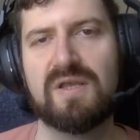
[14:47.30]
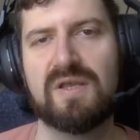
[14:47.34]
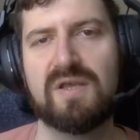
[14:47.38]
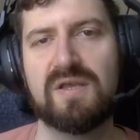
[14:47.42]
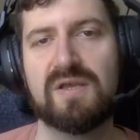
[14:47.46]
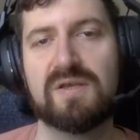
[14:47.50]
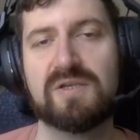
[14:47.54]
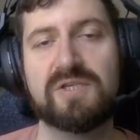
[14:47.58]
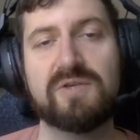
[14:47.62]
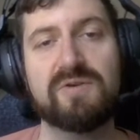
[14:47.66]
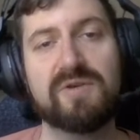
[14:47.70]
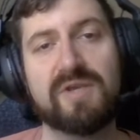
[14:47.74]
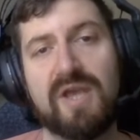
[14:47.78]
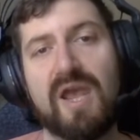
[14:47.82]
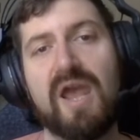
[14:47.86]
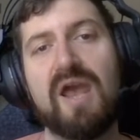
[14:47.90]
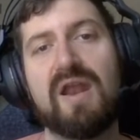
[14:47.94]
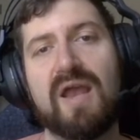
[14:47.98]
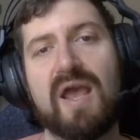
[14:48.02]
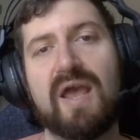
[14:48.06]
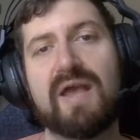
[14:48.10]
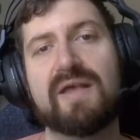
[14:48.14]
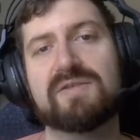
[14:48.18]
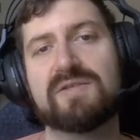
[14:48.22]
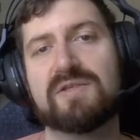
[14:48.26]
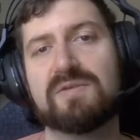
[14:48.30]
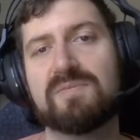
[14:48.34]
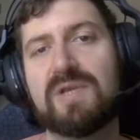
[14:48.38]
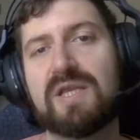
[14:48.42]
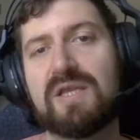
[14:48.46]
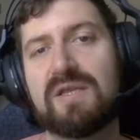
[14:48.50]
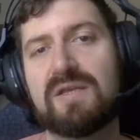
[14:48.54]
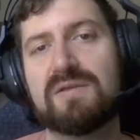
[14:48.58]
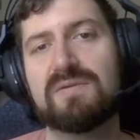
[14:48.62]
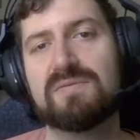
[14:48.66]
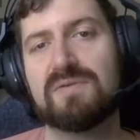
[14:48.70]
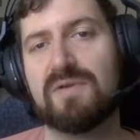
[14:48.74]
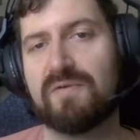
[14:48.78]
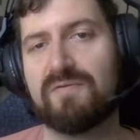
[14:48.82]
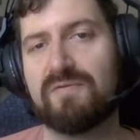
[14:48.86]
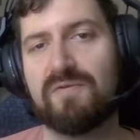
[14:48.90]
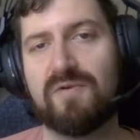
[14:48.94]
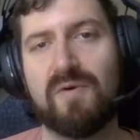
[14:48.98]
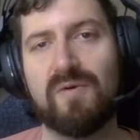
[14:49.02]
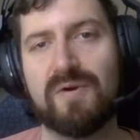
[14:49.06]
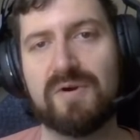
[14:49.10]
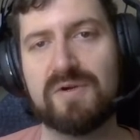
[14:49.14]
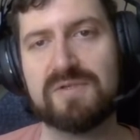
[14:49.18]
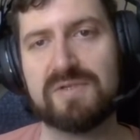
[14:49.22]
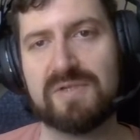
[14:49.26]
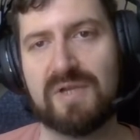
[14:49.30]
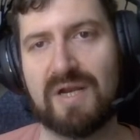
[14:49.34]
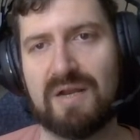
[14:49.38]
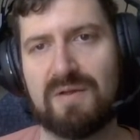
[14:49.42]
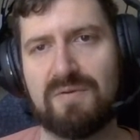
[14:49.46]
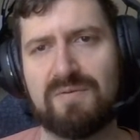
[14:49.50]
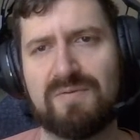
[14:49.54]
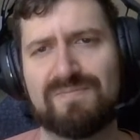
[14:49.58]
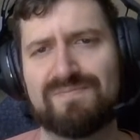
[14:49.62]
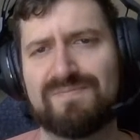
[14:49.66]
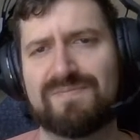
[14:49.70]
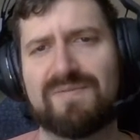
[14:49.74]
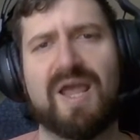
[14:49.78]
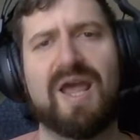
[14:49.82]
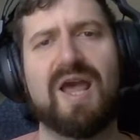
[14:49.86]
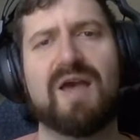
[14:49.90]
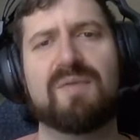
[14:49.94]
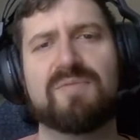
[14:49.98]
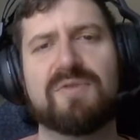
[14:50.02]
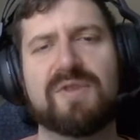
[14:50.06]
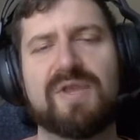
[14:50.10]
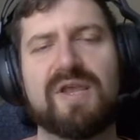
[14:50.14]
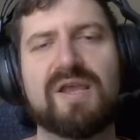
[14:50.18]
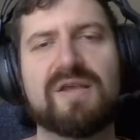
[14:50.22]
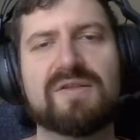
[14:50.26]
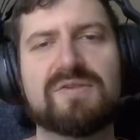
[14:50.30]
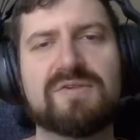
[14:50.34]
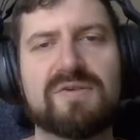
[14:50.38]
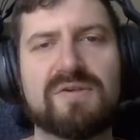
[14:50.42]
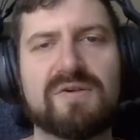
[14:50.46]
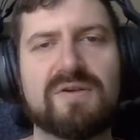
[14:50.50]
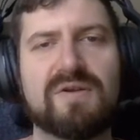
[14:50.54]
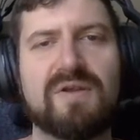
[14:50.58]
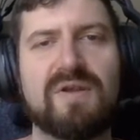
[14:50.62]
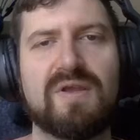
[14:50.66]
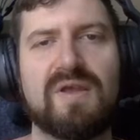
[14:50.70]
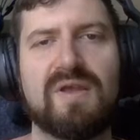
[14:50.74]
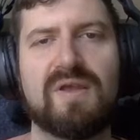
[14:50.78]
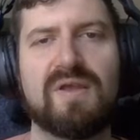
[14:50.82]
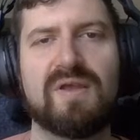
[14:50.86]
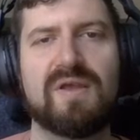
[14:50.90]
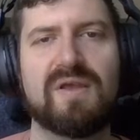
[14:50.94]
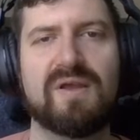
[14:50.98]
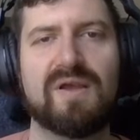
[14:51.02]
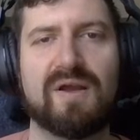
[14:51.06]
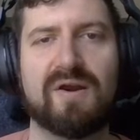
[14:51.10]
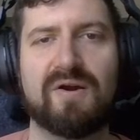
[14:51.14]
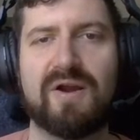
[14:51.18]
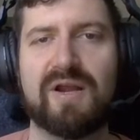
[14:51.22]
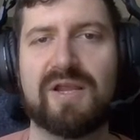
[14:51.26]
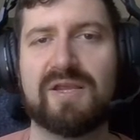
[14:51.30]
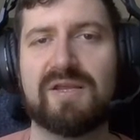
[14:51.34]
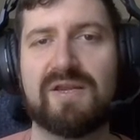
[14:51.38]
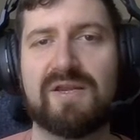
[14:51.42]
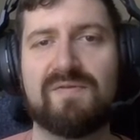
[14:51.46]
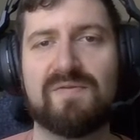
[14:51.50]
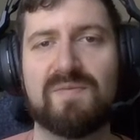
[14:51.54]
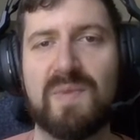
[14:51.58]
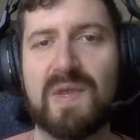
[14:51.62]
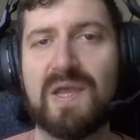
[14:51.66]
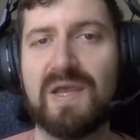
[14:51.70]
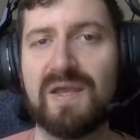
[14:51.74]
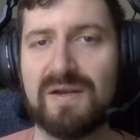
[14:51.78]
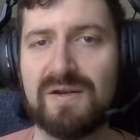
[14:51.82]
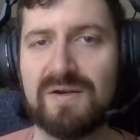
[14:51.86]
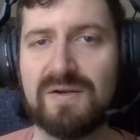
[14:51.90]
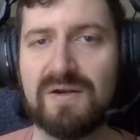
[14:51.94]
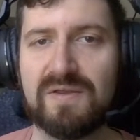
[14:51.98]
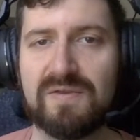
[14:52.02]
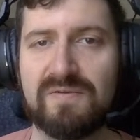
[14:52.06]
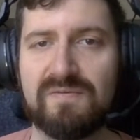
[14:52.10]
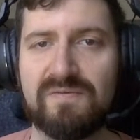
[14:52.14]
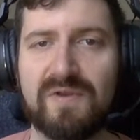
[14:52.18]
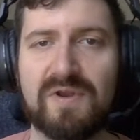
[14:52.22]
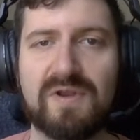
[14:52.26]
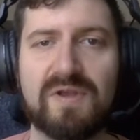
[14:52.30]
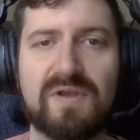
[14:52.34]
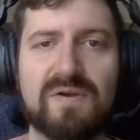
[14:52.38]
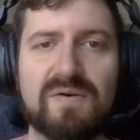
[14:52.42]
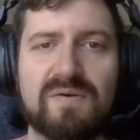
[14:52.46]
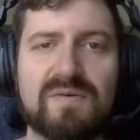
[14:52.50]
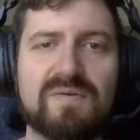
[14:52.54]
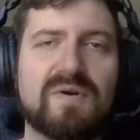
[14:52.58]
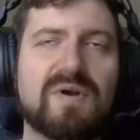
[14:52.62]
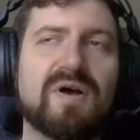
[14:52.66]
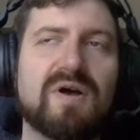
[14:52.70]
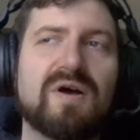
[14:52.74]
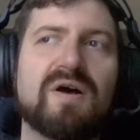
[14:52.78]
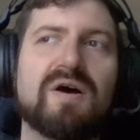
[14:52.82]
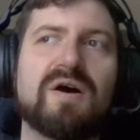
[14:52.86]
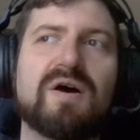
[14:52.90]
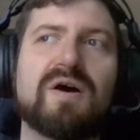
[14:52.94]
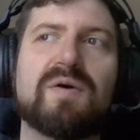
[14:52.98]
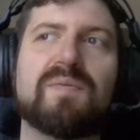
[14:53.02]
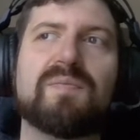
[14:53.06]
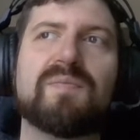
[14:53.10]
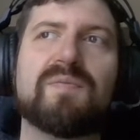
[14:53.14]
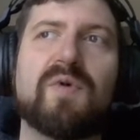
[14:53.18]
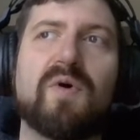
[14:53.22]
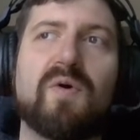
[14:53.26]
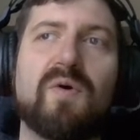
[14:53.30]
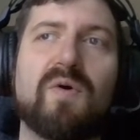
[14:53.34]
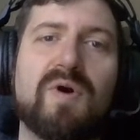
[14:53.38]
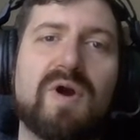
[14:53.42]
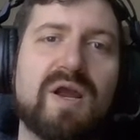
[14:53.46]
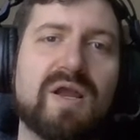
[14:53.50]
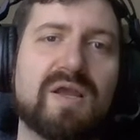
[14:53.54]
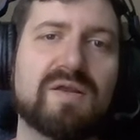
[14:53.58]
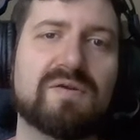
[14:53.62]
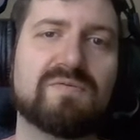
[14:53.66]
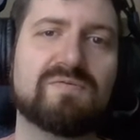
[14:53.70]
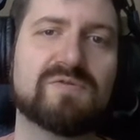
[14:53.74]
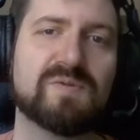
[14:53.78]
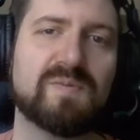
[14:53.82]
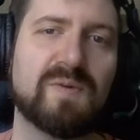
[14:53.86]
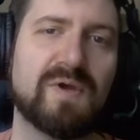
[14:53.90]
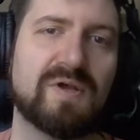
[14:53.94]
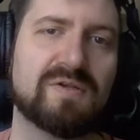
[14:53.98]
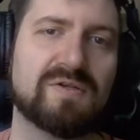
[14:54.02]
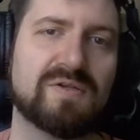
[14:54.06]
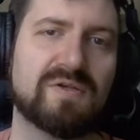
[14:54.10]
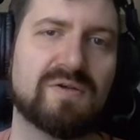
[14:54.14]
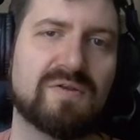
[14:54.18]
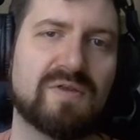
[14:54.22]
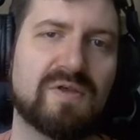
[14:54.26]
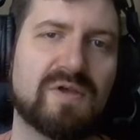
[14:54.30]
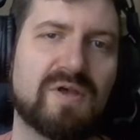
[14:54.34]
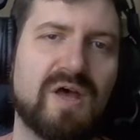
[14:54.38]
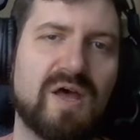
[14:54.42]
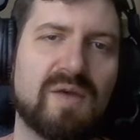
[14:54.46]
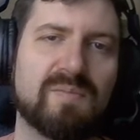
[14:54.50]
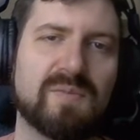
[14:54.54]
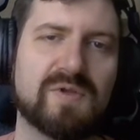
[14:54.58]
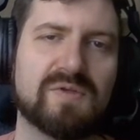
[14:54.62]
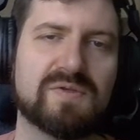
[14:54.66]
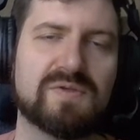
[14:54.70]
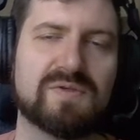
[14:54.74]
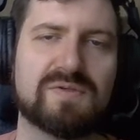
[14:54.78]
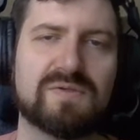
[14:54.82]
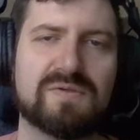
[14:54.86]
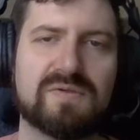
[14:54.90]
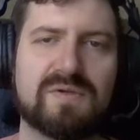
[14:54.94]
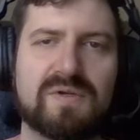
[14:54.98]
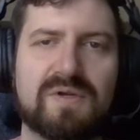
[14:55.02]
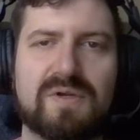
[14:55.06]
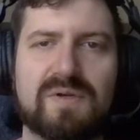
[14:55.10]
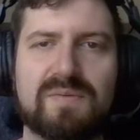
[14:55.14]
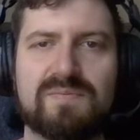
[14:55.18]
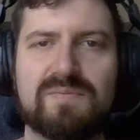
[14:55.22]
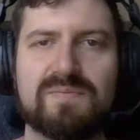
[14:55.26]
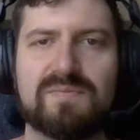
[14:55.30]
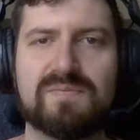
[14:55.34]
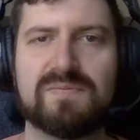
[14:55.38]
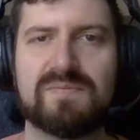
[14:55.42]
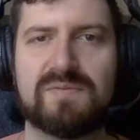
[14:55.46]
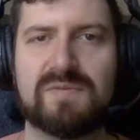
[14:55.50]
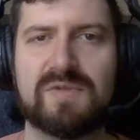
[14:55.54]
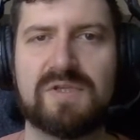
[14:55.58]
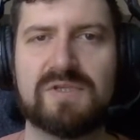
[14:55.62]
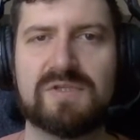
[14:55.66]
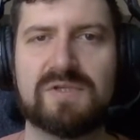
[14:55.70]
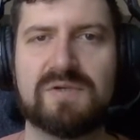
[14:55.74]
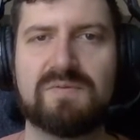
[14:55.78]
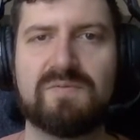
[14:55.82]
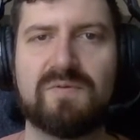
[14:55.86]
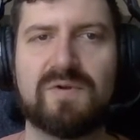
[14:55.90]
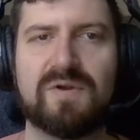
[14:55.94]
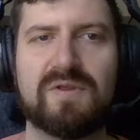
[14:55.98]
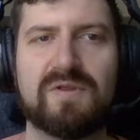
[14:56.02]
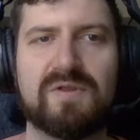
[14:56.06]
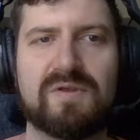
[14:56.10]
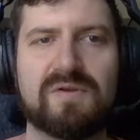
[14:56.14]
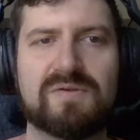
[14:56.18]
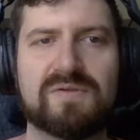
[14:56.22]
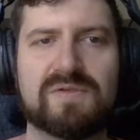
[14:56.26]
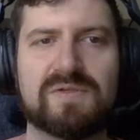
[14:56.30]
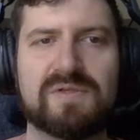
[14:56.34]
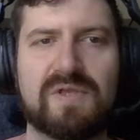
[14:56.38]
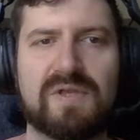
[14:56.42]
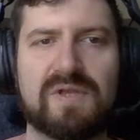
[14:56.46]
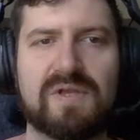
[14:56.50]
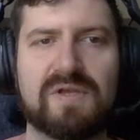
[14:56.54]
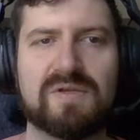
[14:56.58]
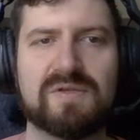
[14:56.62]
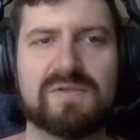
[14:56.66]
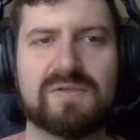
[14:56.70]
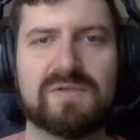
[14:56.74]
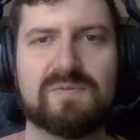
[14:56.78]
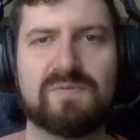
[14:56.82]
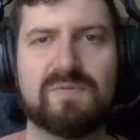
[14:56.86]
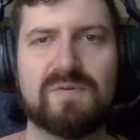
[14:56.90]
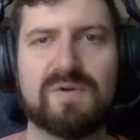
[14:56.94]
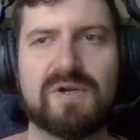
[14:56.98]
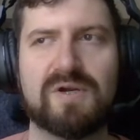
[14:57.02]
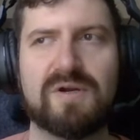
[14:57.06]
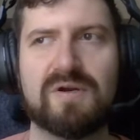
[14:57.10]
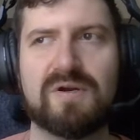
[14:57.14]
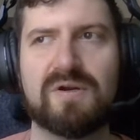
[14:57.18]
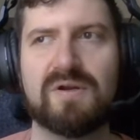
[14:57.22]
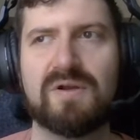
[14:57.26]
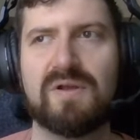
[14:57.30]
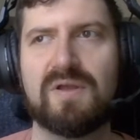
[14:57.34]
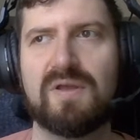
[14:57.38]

you can ask me, of course. I will happily answer. or I could even make it another video, or I can respond to you in the comments. These are one of those things where